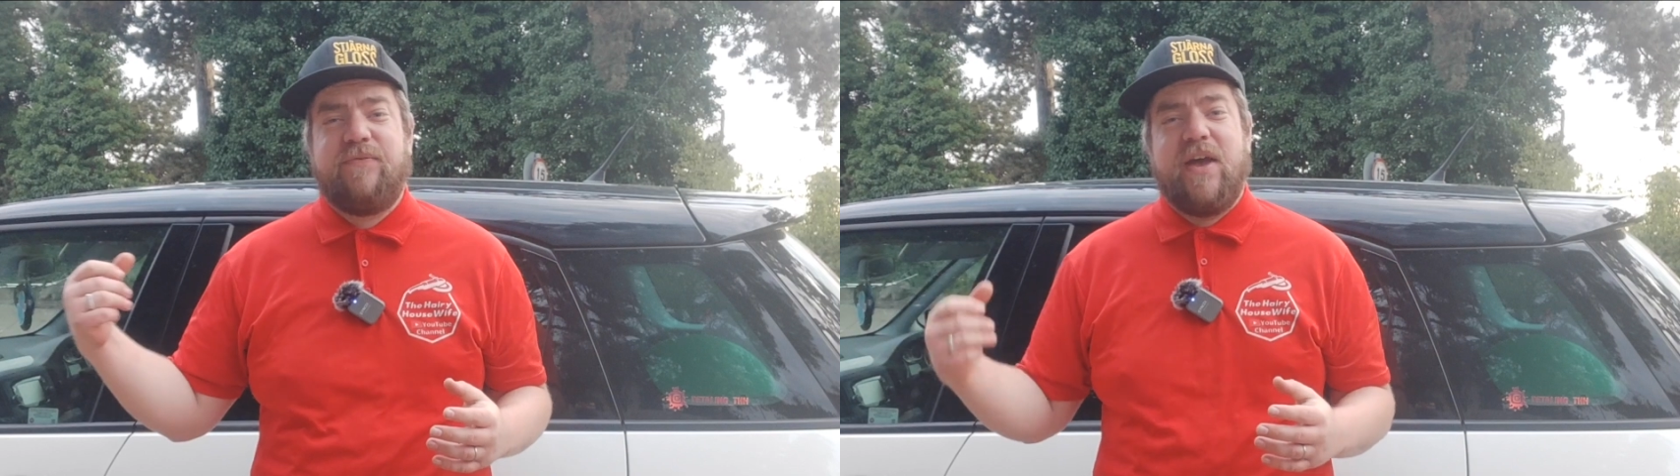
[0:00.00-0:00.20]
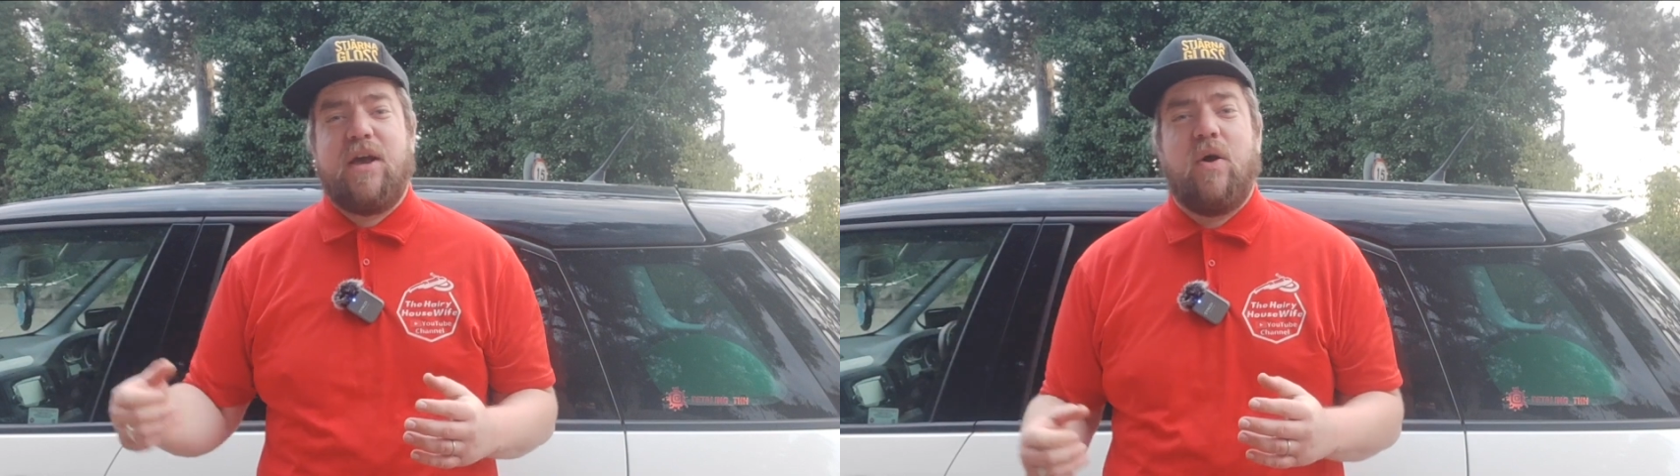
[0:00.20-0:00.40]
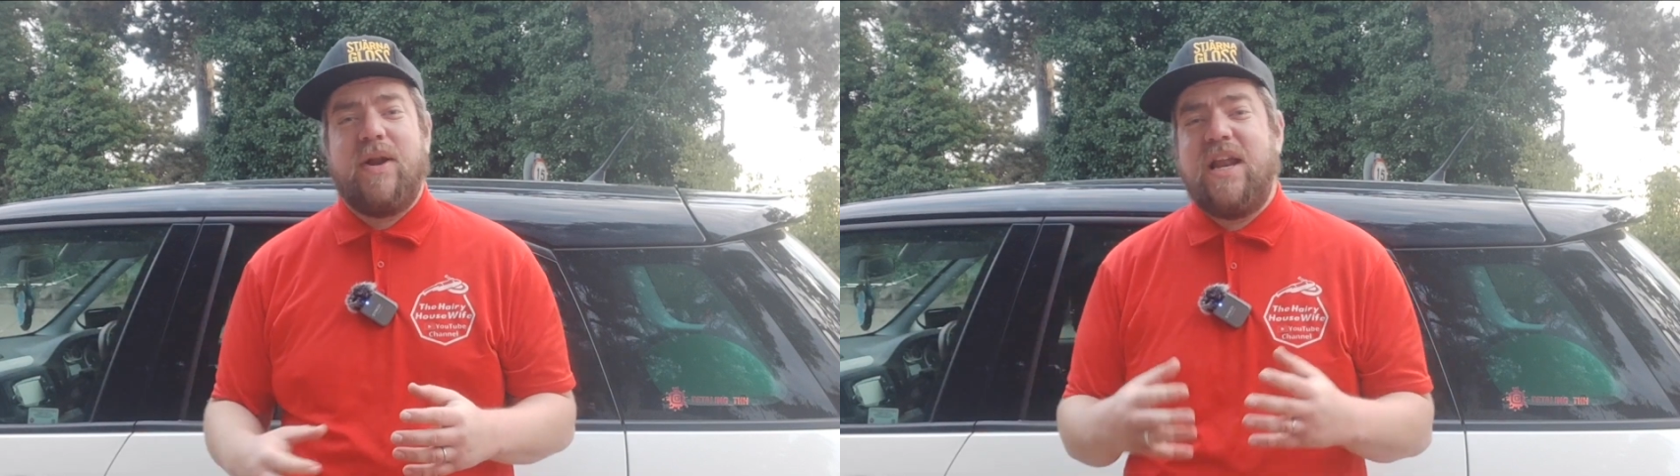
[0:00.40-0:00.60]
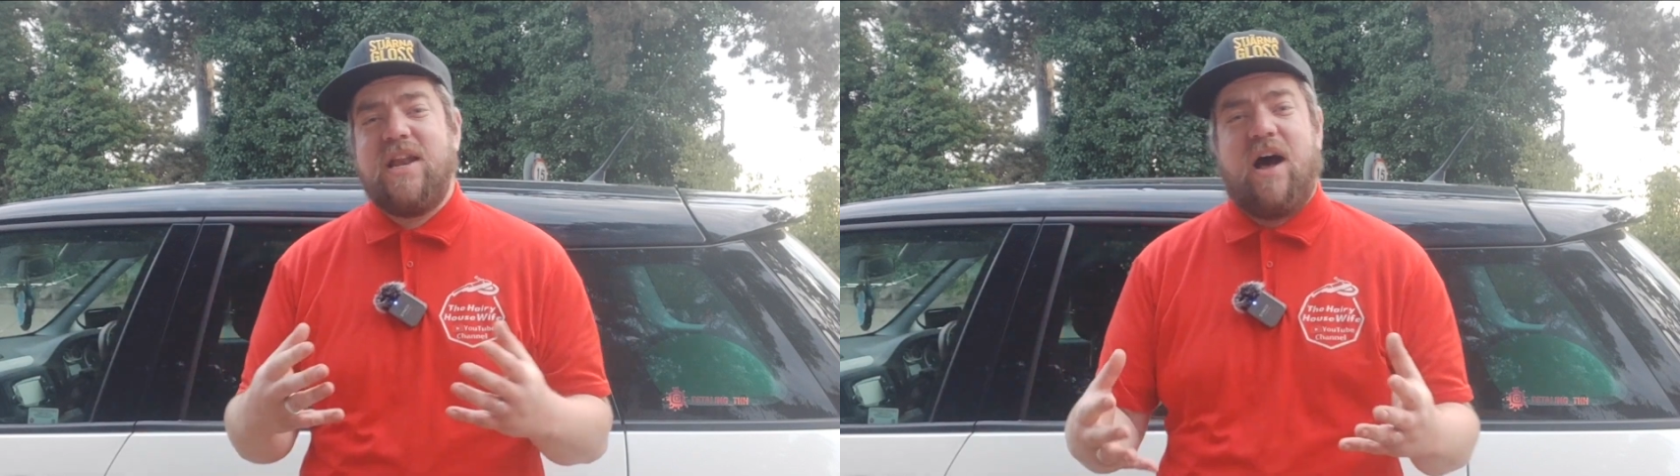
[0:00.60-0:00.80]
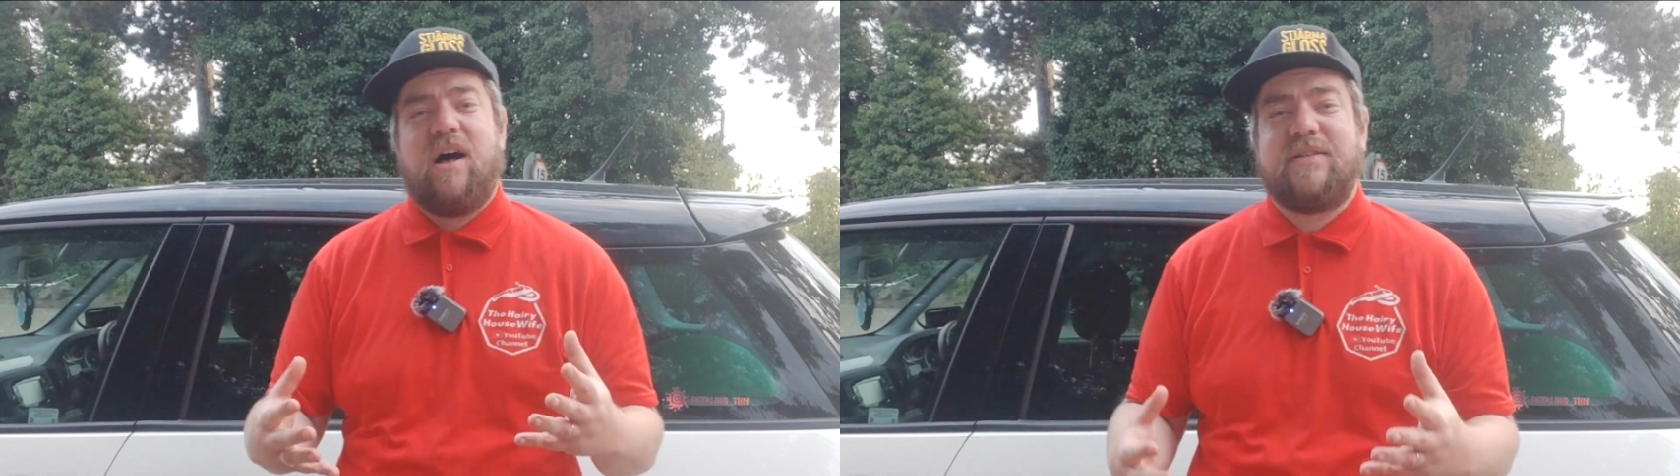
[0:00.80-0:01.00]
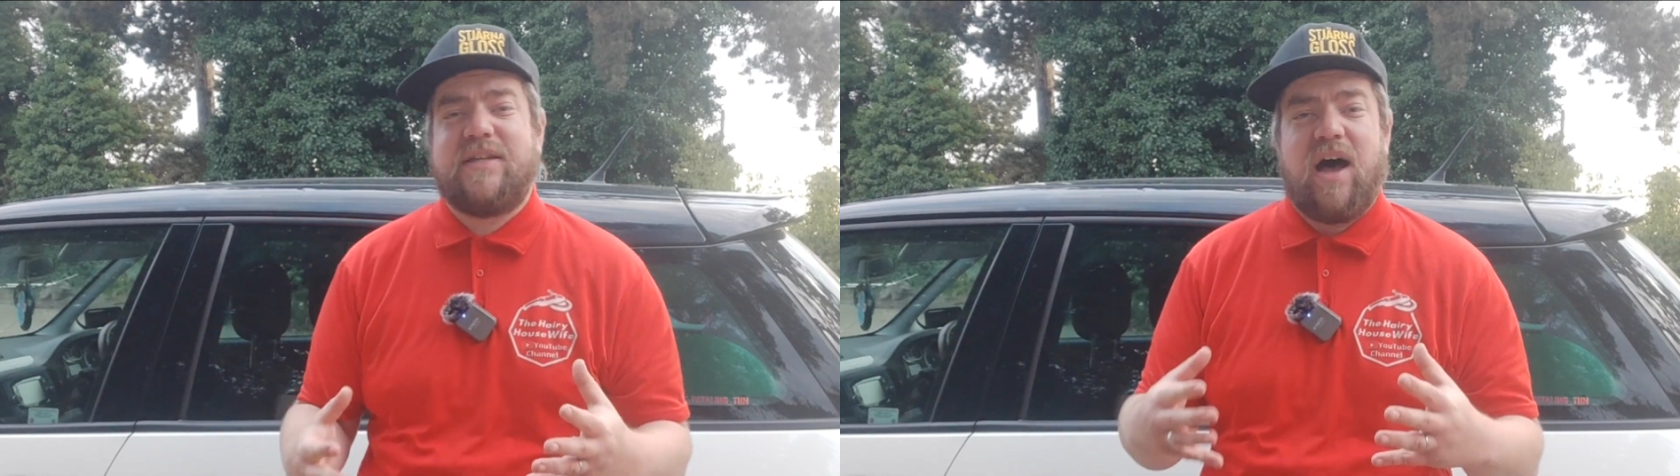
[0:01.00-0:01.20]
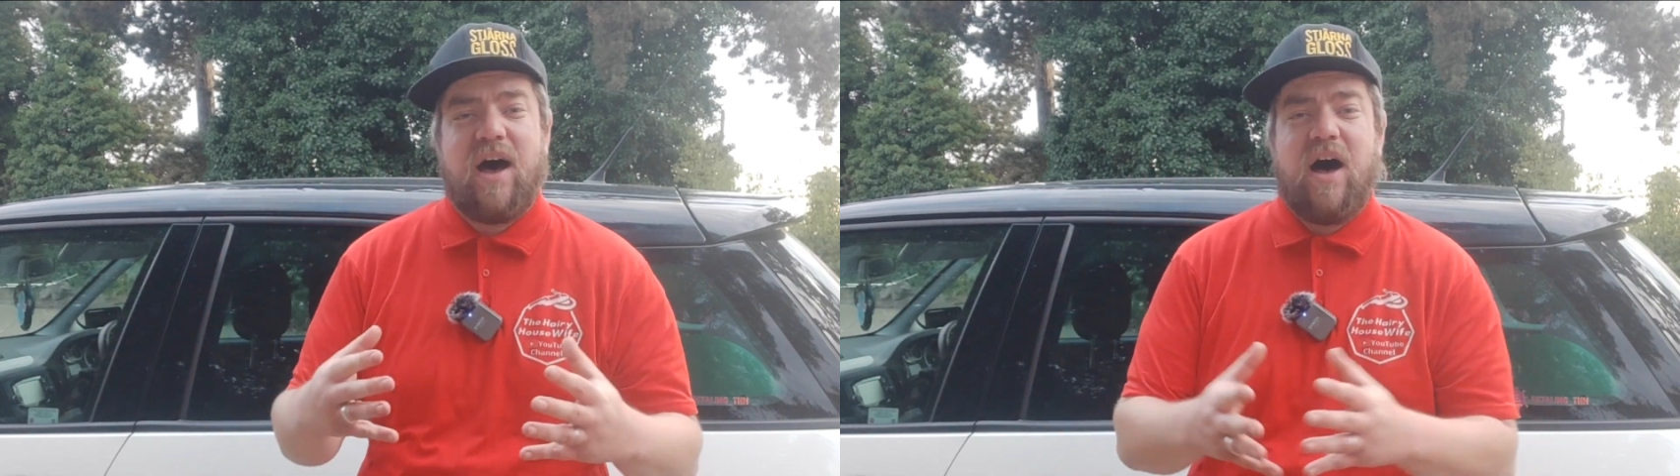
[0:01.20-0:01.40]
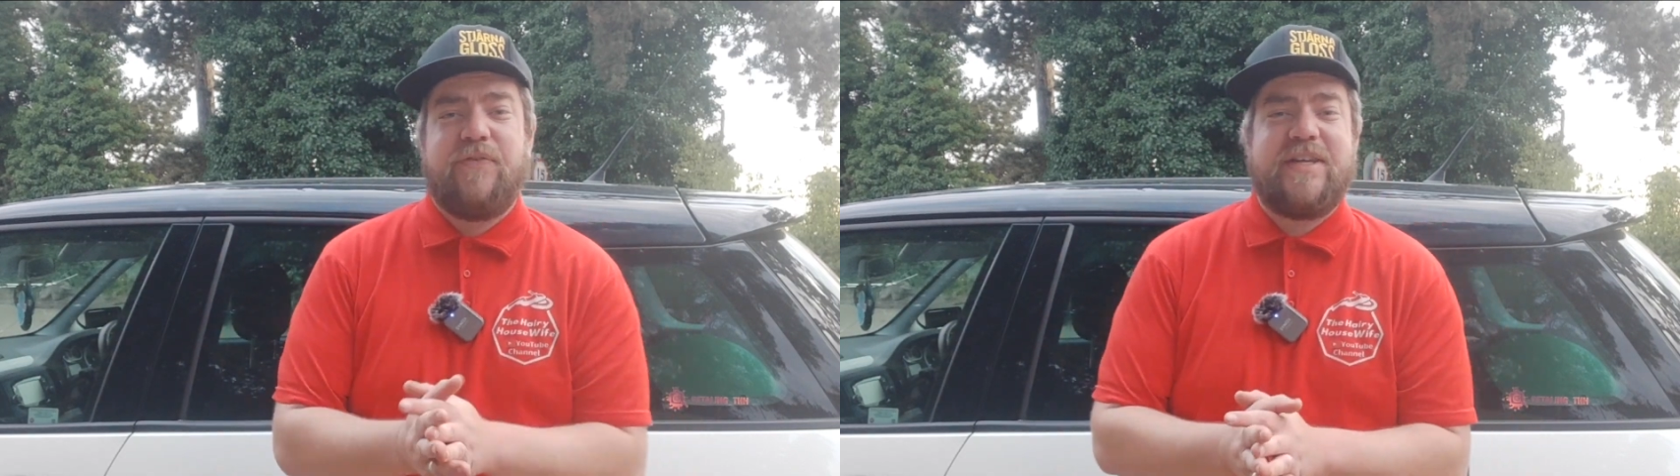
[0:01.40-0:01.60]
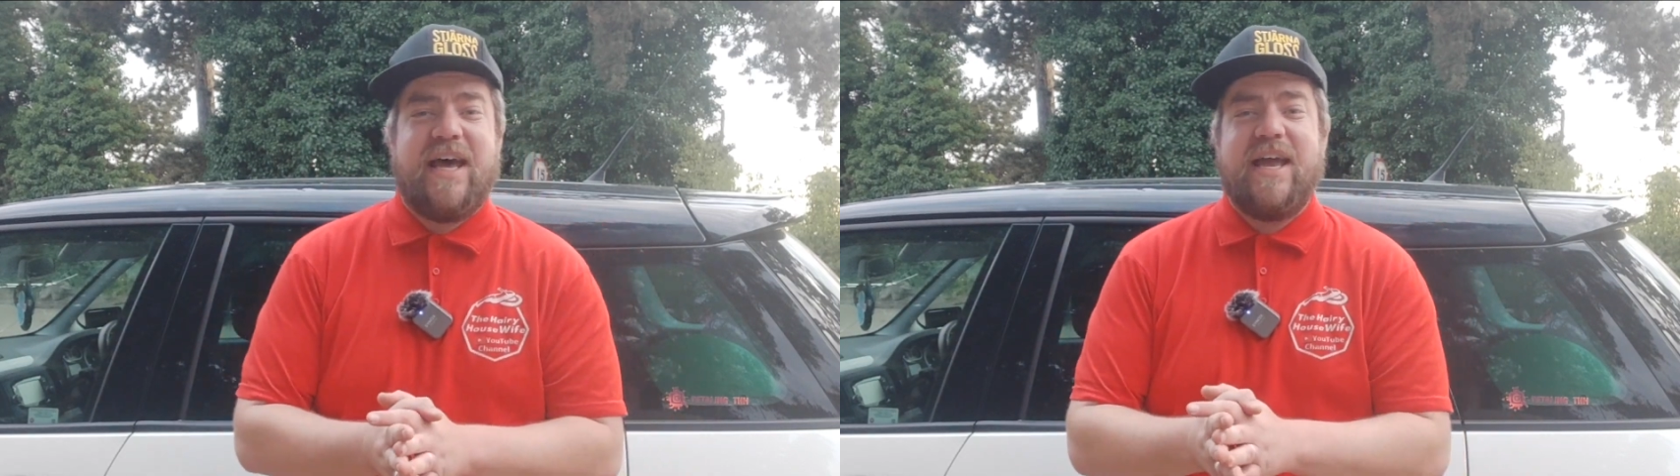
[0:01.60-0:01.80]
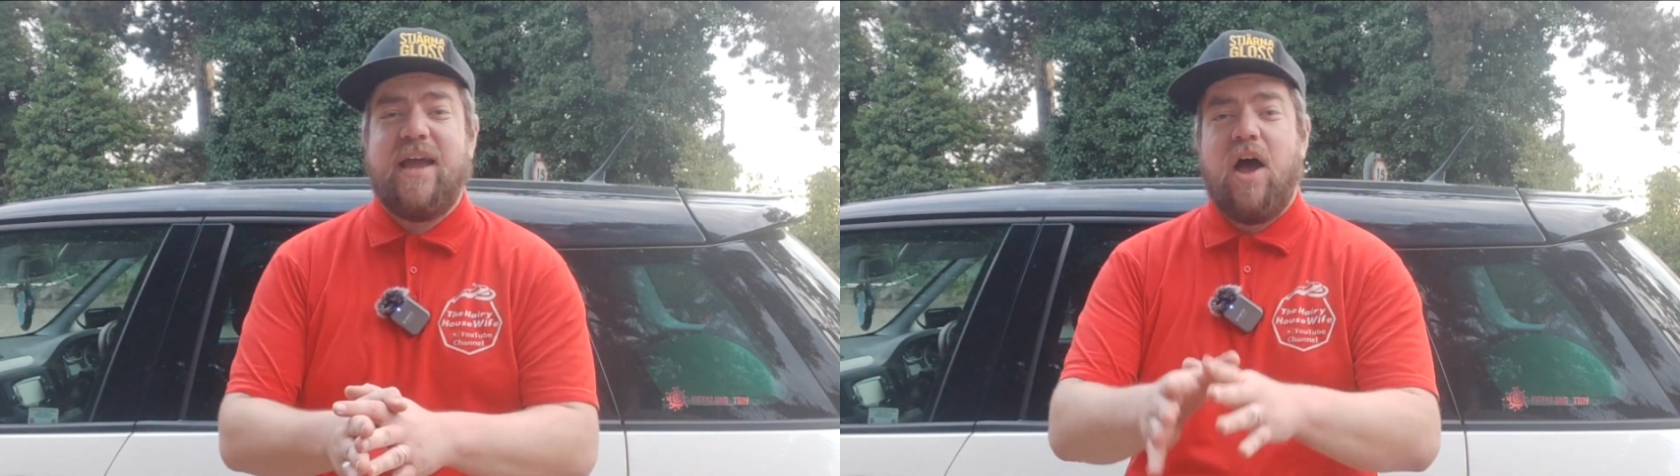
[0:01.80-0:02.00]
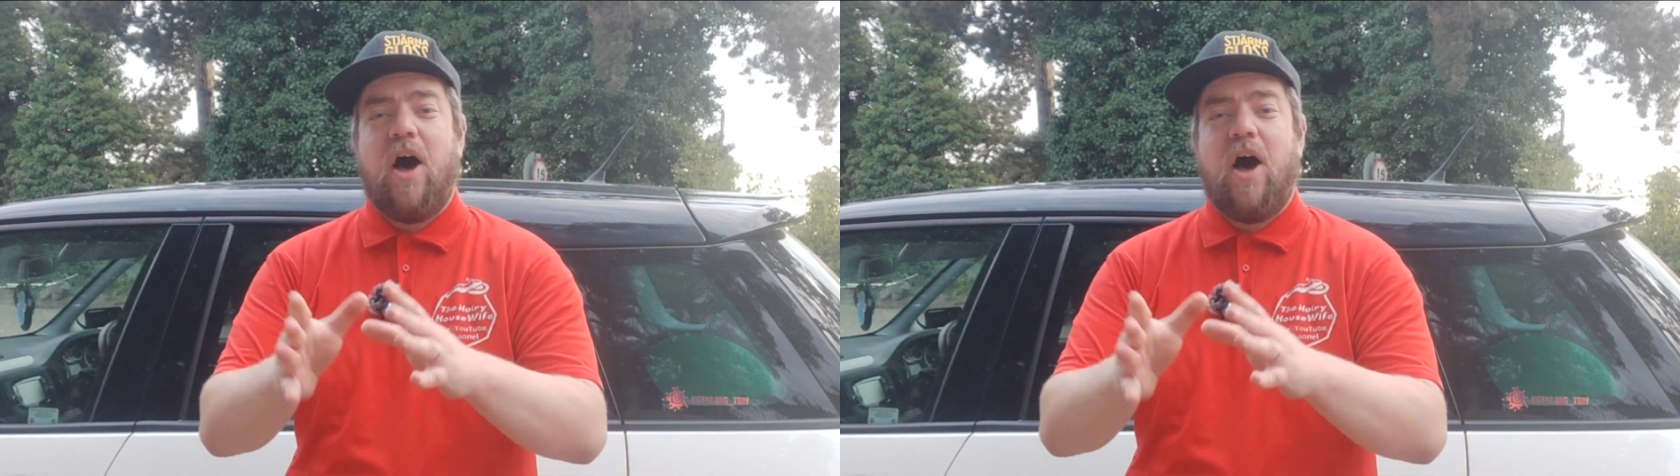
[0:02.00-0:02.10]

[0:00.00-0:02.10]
your vehicle and it lasts half a day,